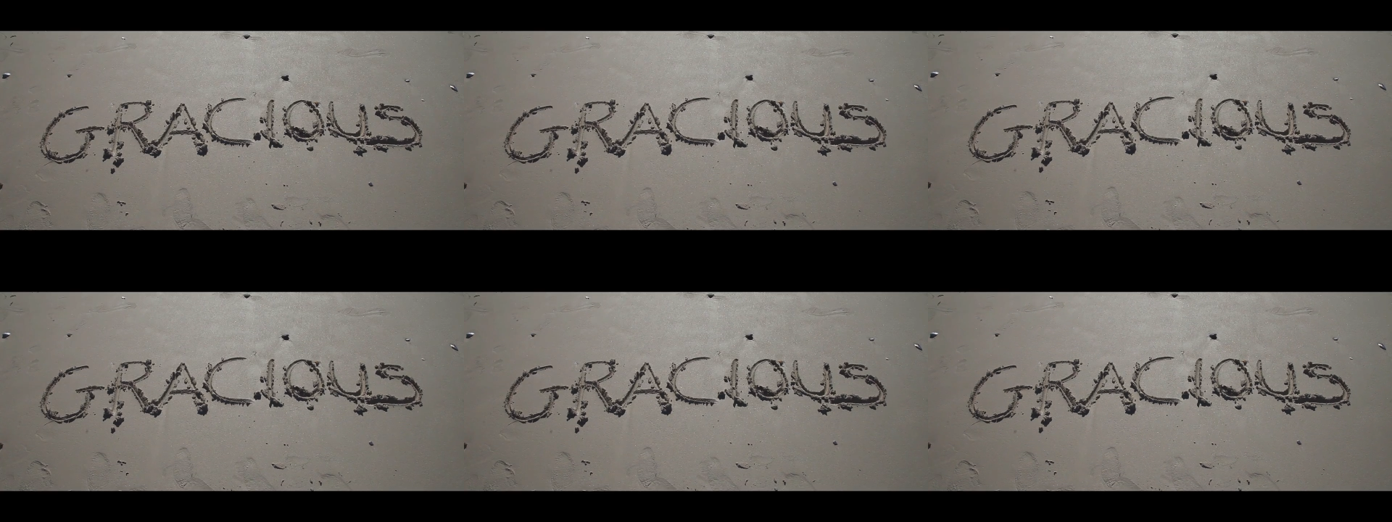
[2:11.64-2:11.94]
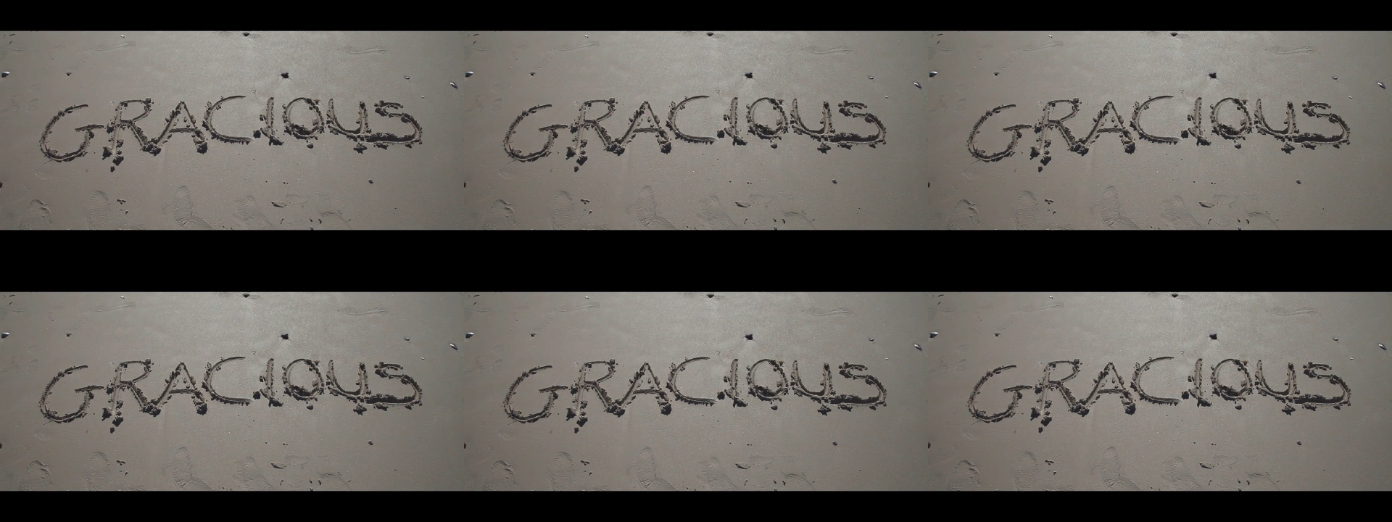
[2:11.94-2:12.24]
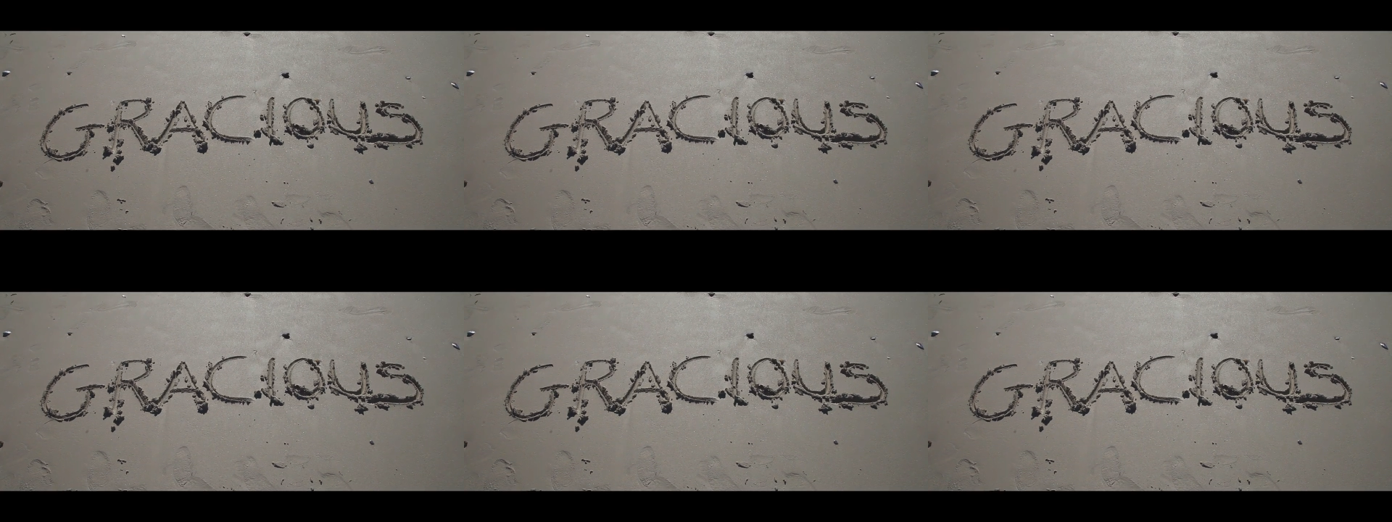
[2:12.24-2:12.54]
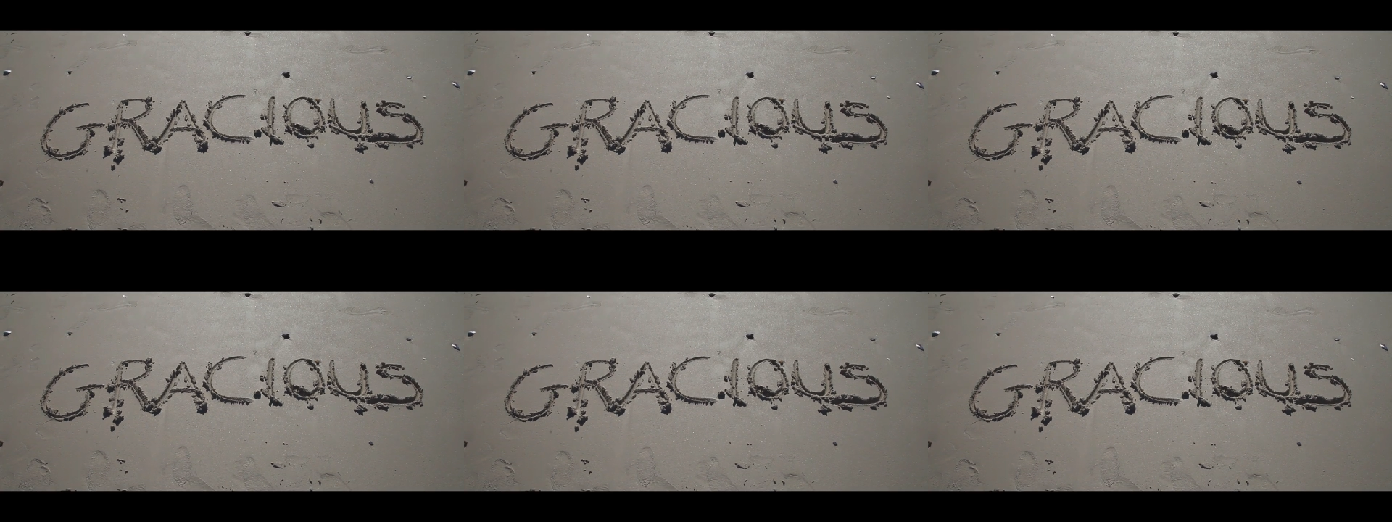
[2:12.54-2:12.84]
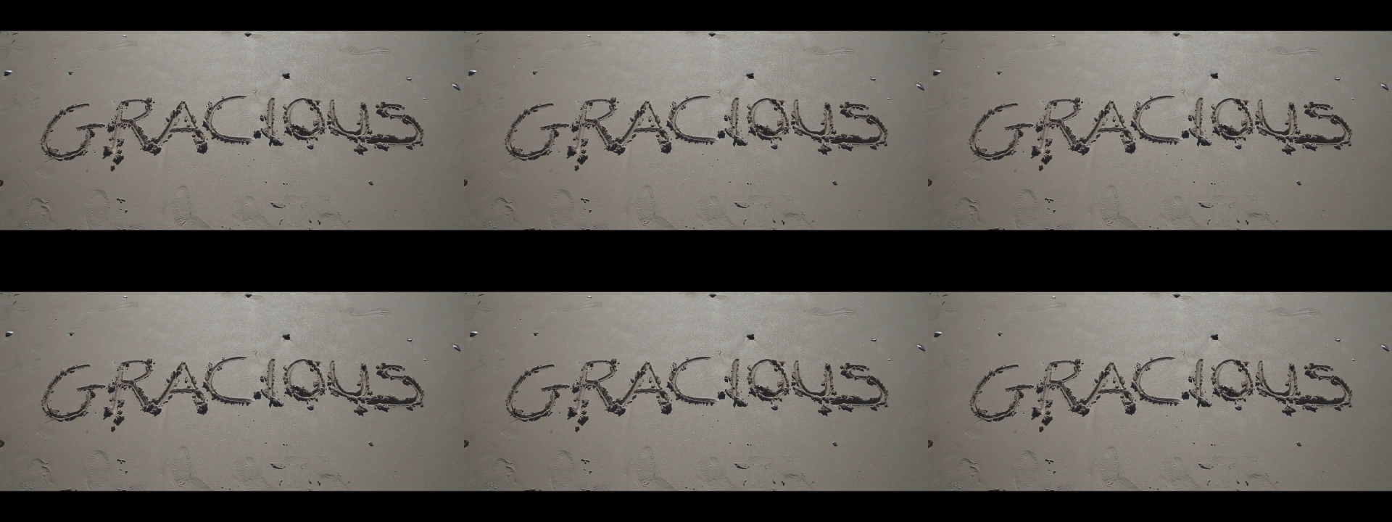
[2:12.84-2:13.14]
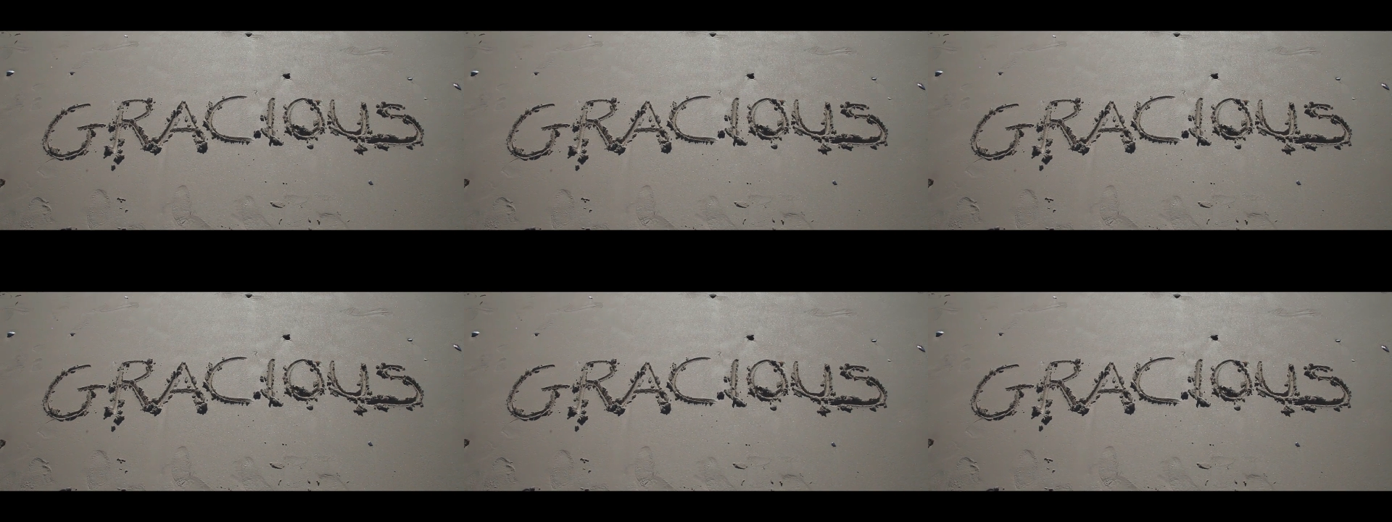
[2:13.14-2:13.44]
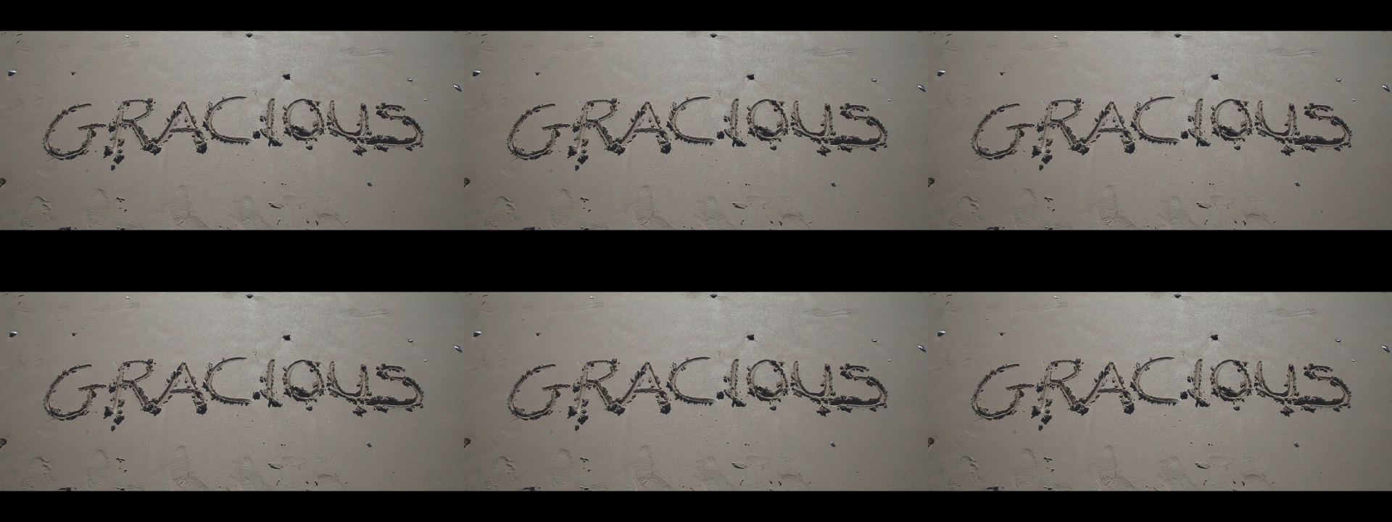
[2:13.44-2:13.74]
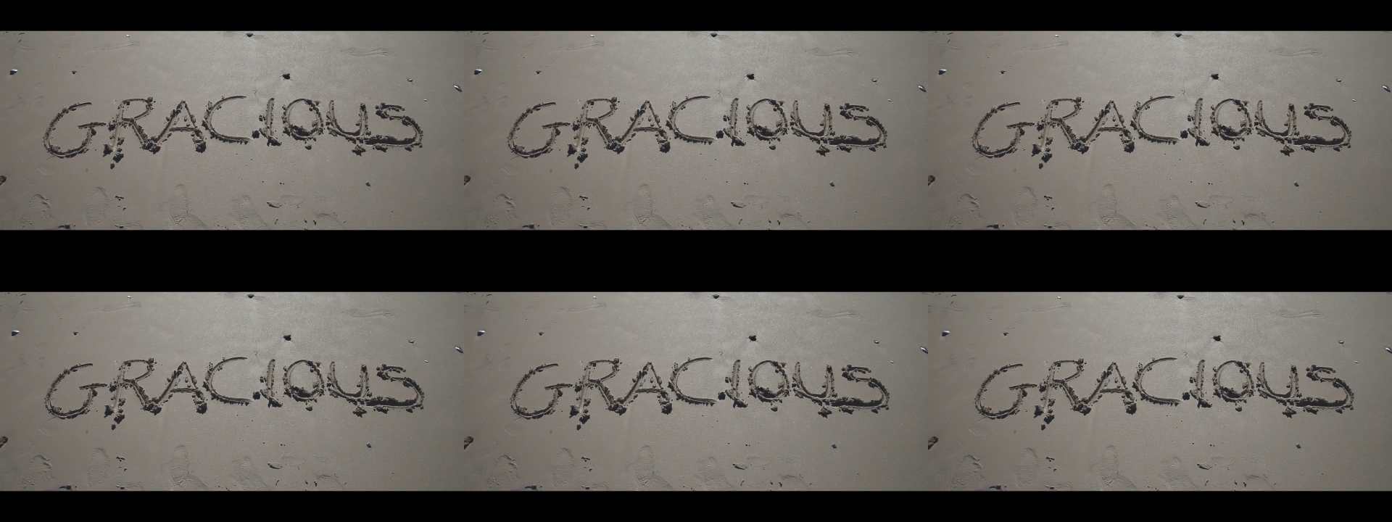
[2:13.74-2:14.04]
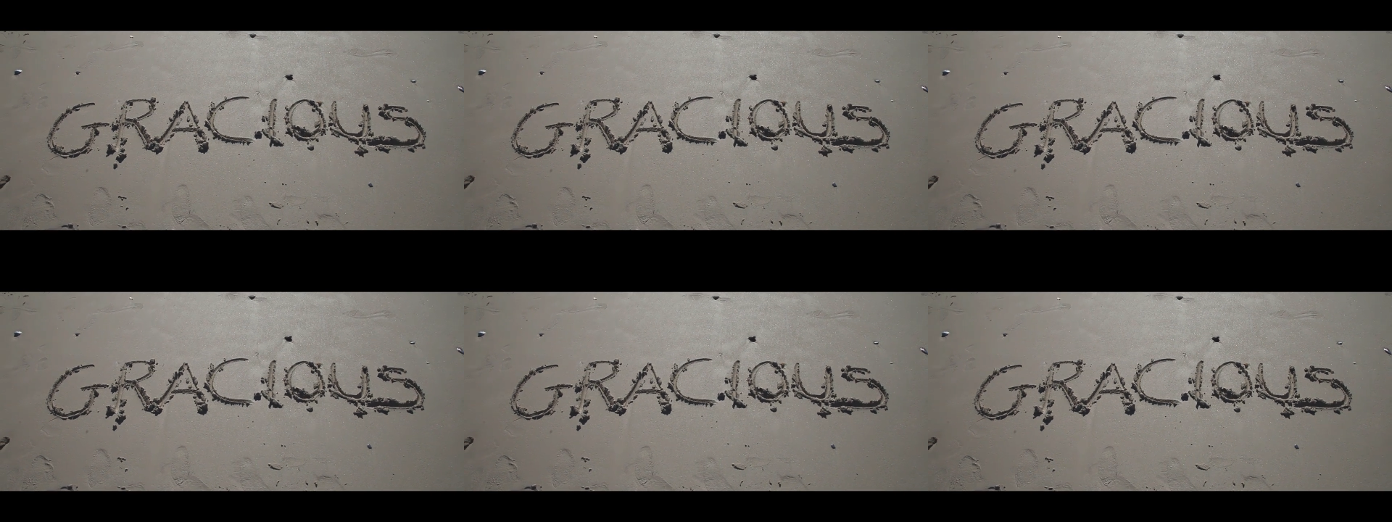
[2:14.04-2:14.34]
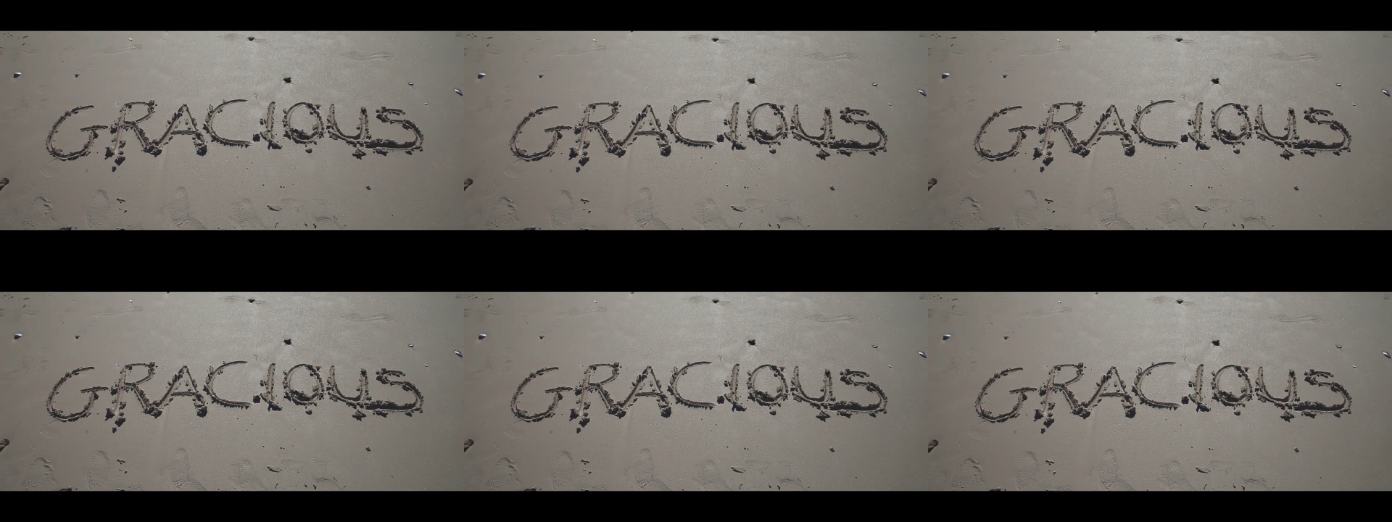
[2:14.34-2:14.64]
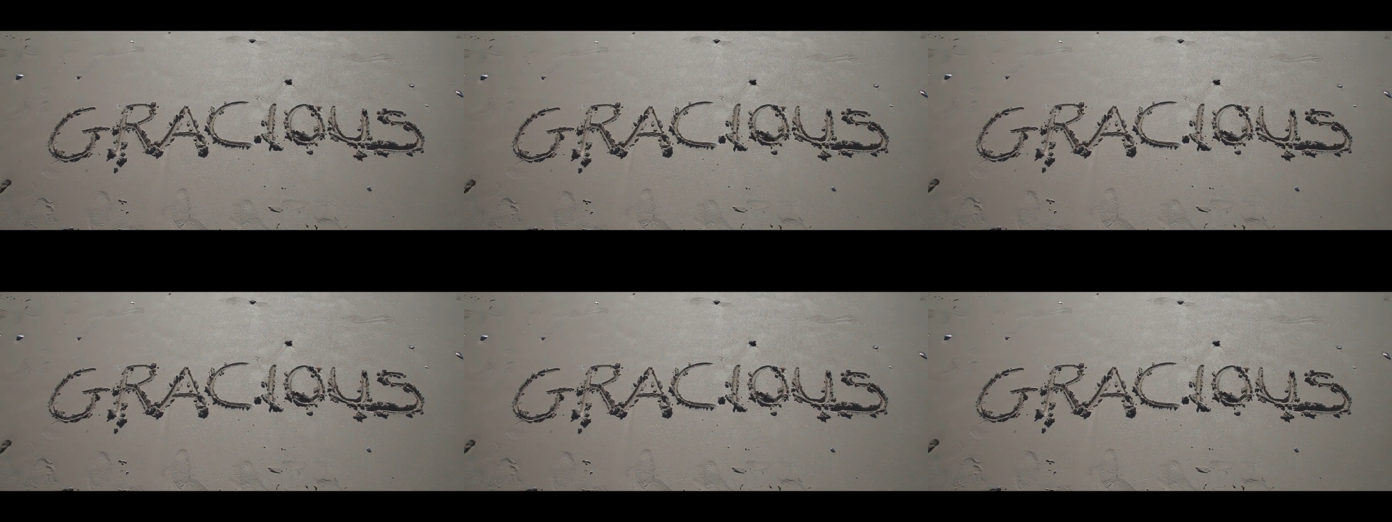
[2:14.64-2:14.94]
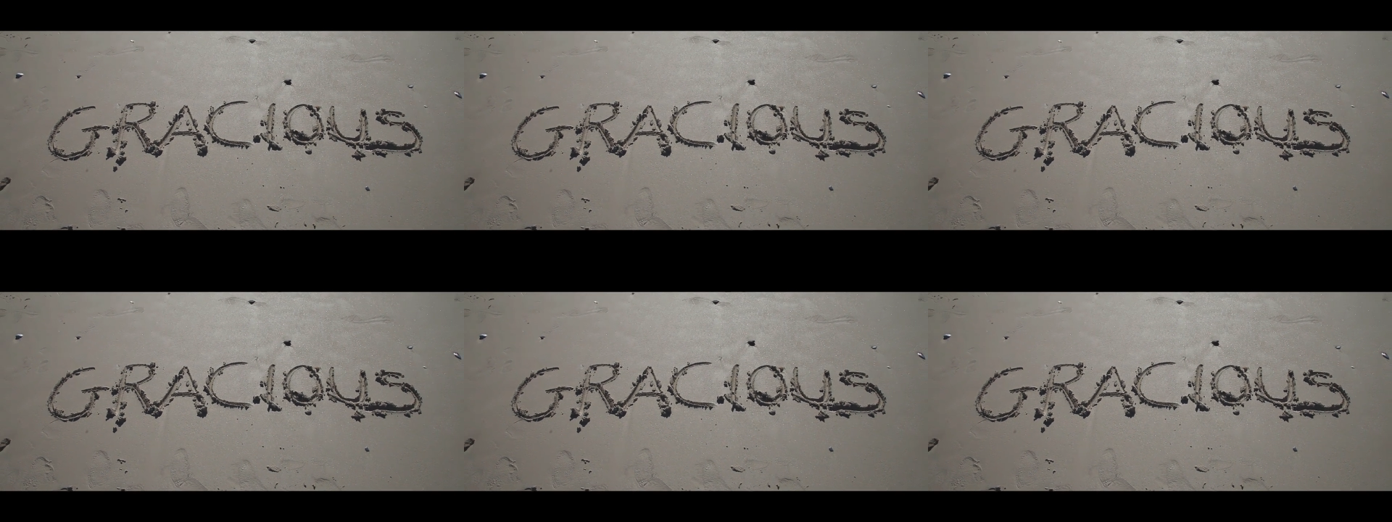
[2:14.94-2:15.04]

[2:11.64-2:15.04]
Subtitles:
(no speaker visible)